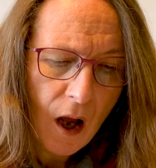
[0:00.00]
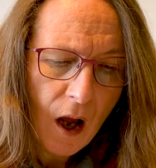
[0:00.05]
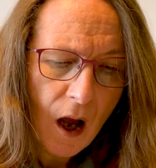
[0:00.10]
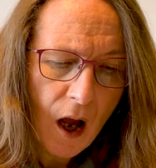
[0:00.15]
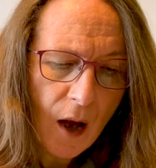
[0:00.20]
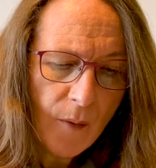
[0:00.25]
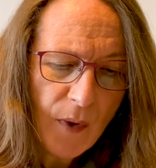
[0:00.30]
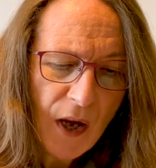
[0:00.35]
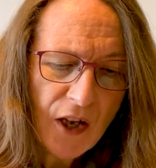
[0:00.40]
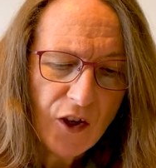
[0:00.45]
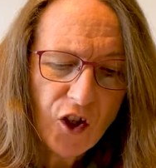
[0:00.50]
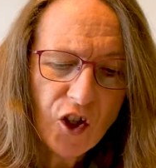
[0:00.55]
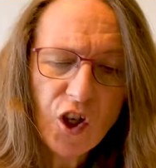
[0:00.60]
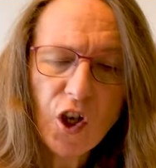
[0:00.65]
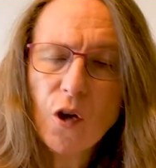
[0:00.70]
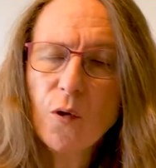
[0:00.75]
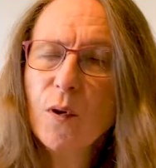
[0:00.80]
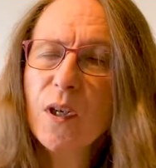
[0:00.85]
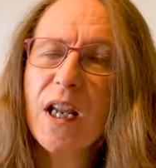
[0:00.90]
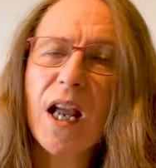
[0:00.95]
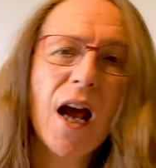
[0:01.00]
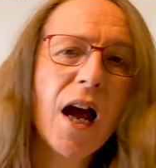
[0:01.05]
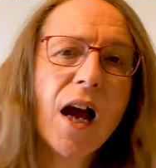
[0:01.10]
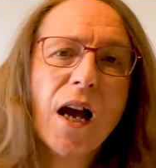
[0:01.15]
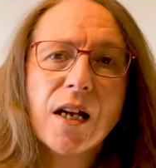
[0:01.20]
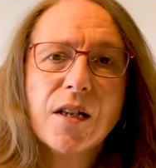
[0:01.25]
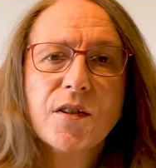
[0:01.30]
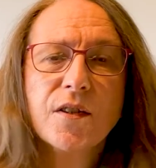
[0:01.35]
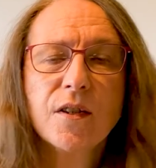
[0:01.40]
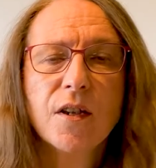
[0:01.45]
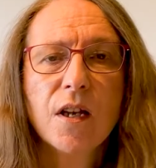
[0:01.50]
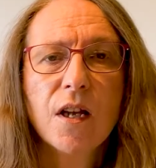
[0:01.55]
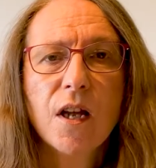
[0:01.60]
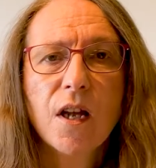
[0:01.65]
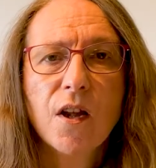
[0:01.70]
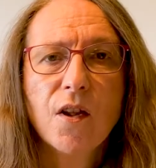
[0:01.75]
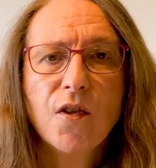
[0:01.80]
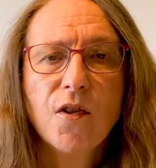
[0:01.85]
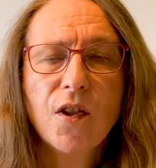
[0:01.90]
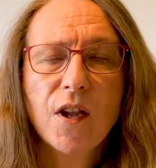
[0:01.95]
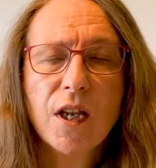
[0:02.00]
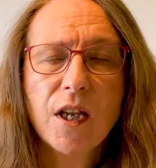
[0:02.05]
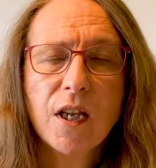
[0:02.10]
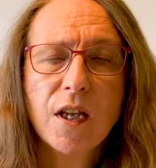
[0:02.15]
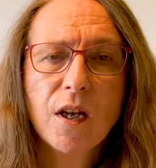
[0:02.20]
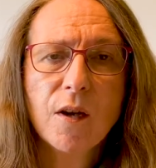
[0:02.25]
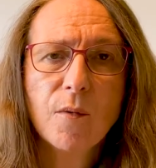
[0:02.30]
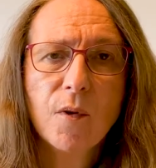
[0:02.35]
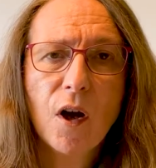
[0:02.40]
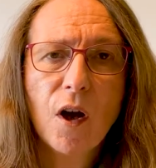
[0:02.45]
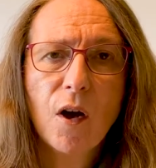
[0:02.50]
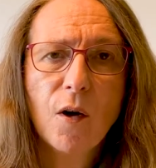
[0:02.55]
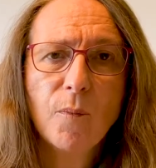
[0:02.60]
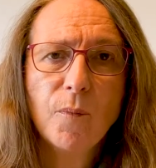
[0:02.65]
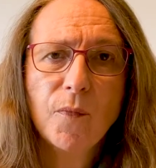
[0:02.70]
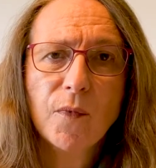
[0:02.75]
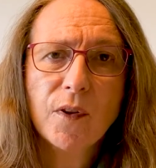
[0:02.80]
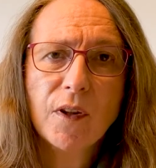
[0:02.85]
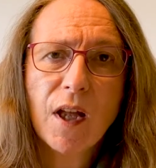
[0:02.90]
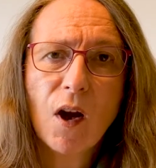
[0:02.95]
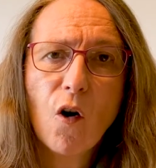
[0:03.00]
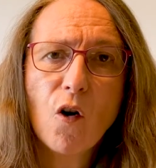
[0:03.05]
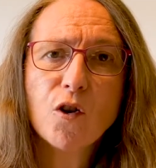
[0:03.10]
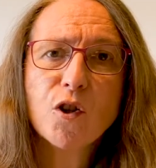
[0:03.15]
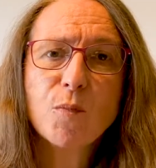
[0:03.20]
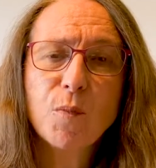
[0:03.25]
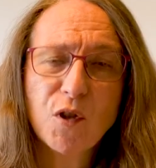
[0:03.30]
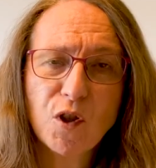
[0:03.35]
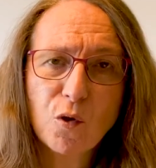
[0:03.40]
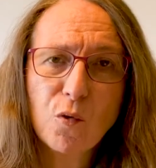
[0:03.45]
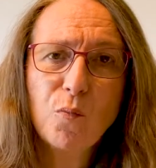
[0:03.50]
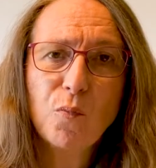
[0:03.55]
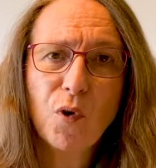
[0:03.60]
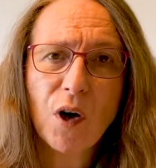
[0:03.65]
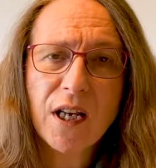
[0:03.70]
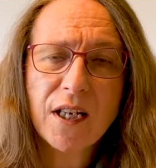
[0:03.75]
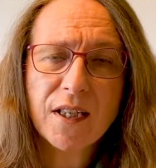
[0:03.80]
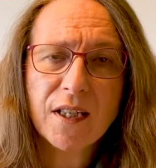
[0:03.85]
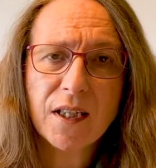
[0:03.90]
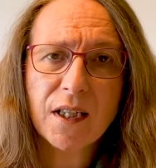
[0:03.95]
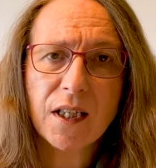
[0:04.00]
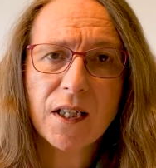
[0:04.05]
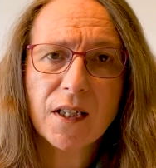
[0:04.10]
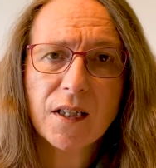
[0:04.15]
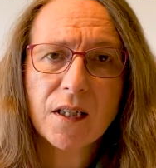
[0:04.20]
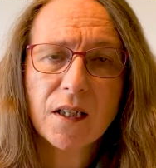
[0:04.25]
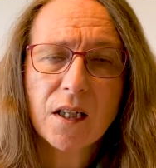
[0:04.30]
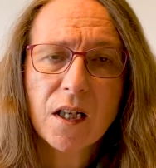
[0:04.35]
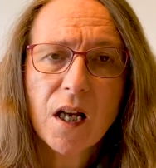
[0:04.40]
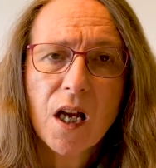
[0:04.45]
and she only has the hospital bracelet.